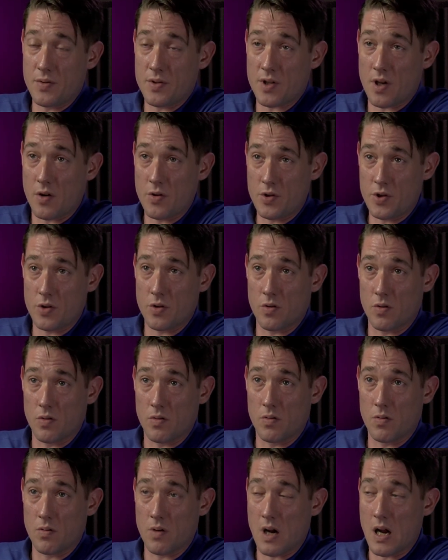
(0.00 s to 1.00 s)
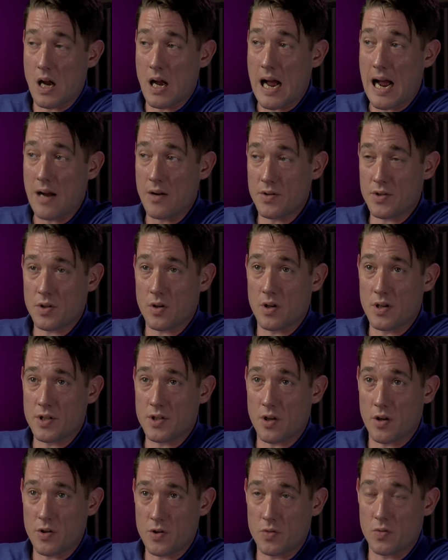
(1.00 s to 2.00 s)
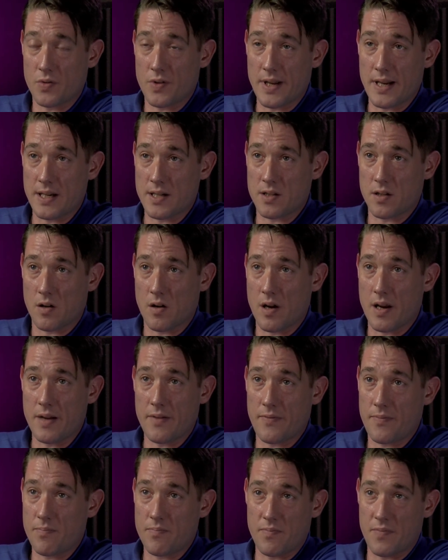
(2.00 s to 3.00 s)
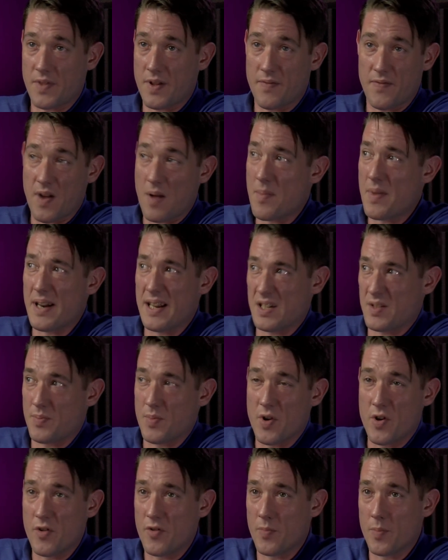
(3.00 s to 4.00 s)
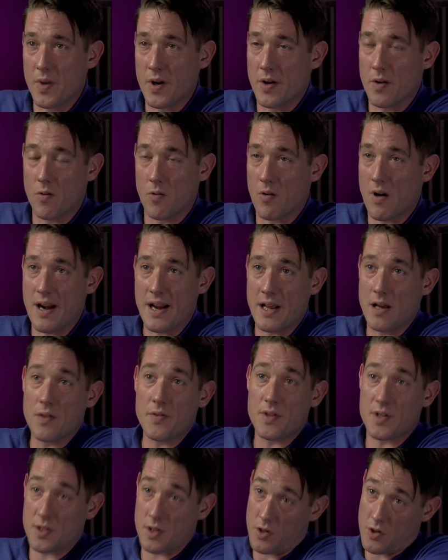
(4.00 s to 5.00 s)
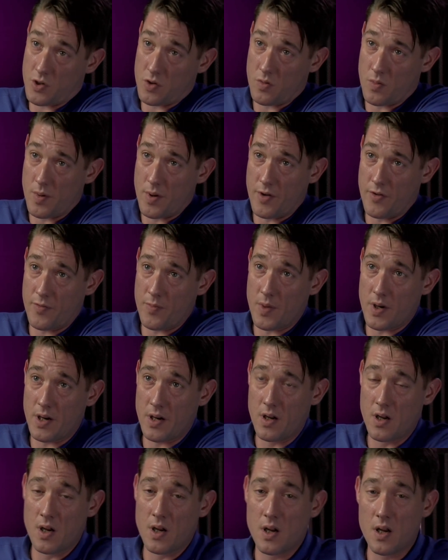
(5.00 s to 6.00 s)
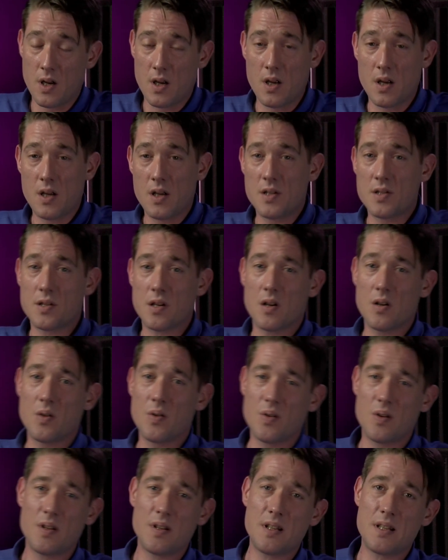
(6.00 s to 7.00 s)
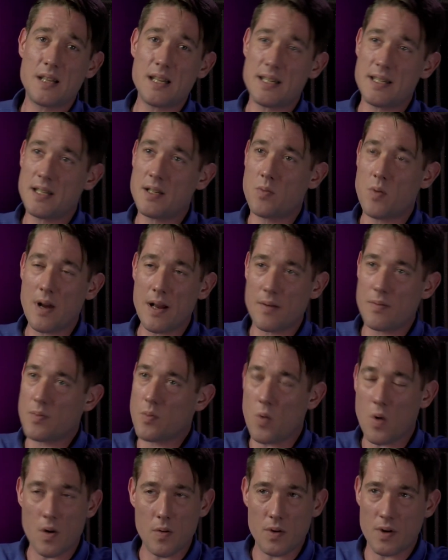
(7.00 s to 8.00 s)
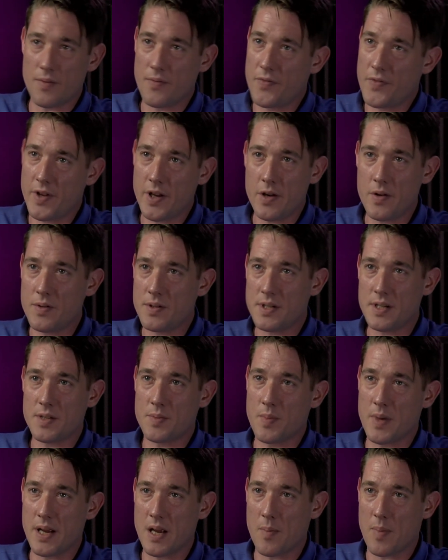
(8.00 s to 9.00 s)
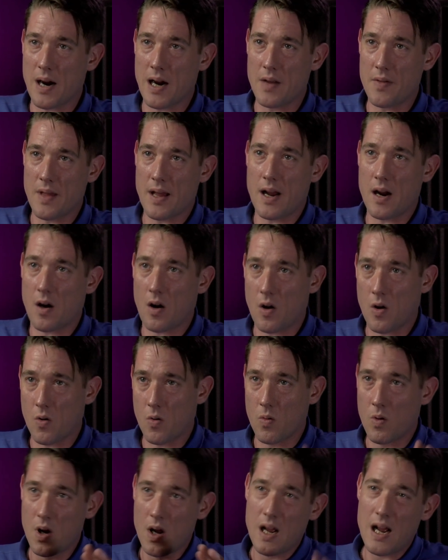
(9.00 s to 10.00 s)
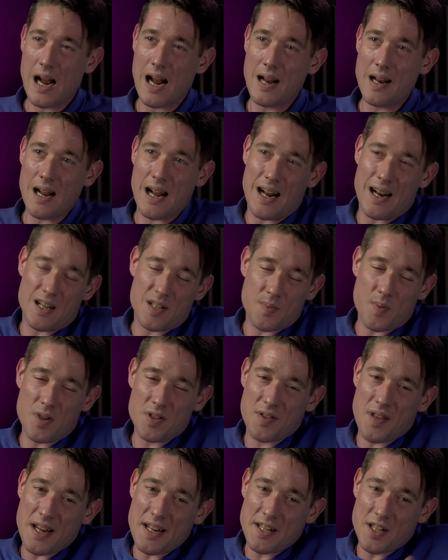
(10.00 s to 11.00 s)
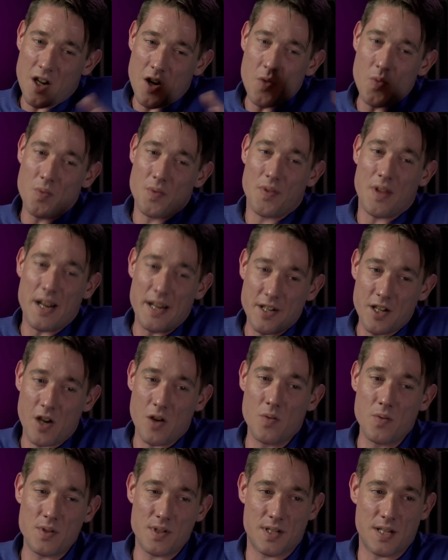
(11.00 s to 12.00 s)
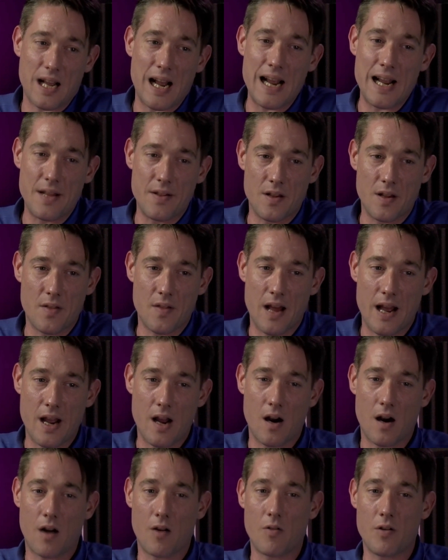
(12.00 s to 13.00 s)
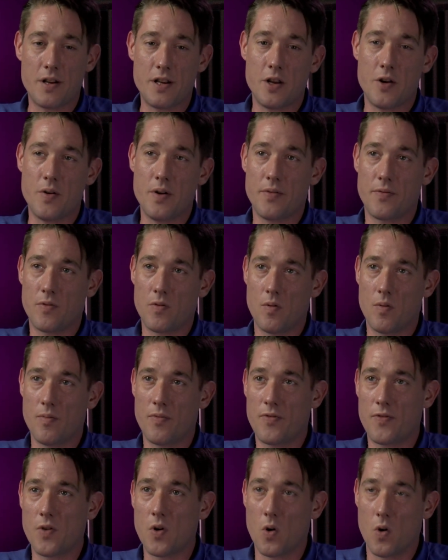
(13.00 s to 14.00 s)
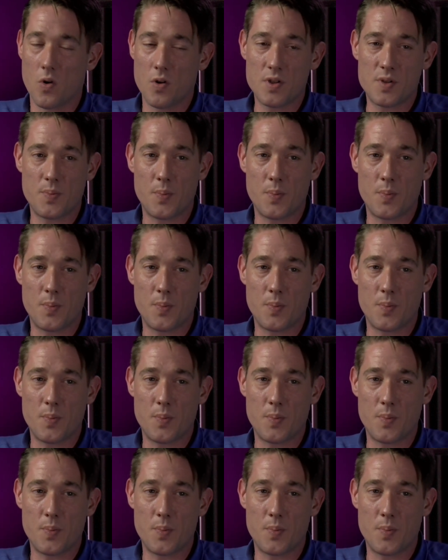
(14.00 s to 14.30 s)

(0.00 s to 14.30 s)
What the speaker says: social outside social things like the feminist movement or any other social movement. So this is what confuses me about their whole, and I suppose they don't say that they are a uniform force,